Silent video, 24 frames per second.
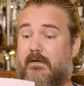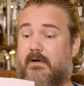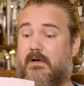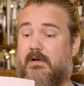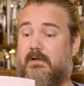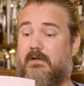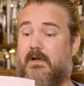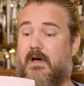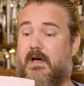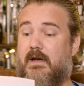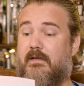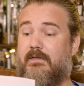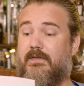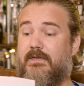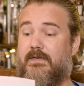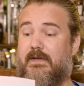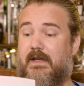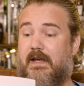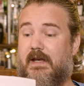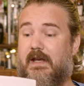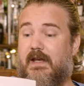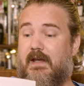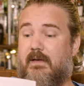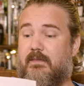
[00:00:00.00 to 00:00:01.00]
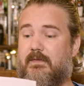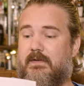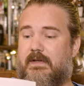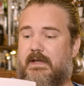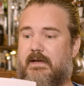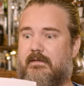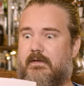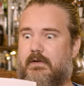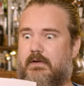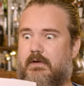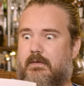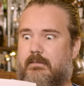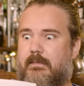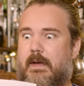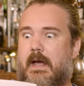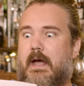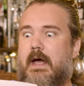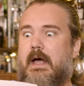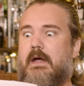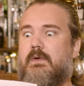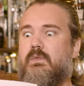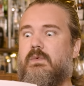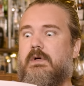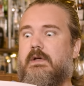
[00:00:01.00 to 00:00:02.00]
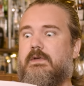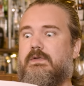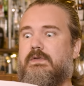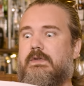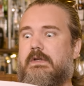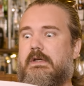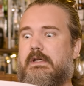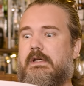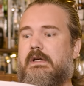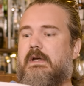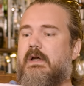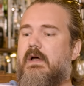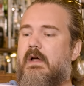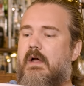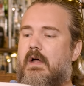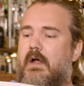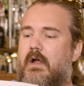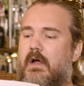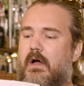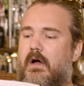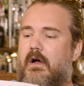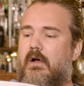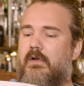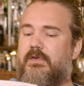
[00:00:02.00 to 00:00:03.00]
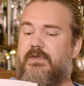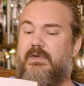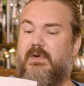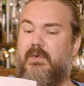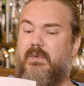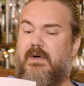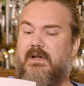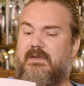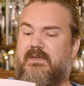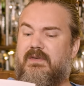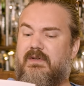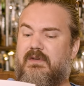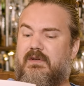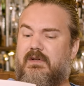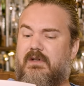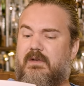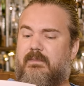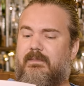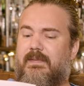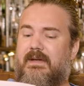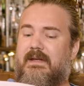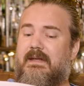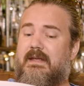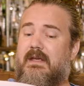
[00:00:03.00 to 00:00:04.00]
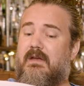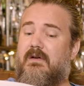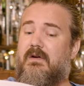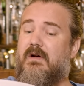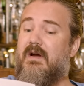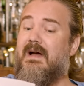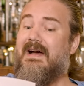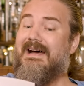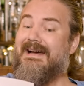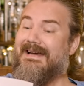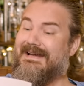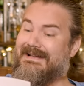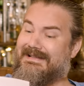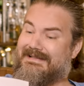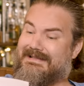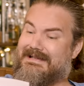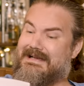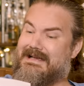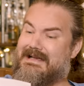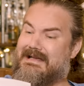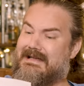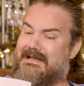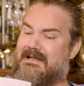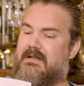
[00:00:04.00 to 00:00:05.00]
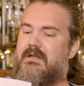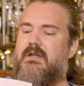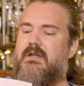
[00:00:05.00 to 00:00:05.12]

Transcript: heard a lot of scams giving you bad whiskey. Also, what's a good beginner ILA?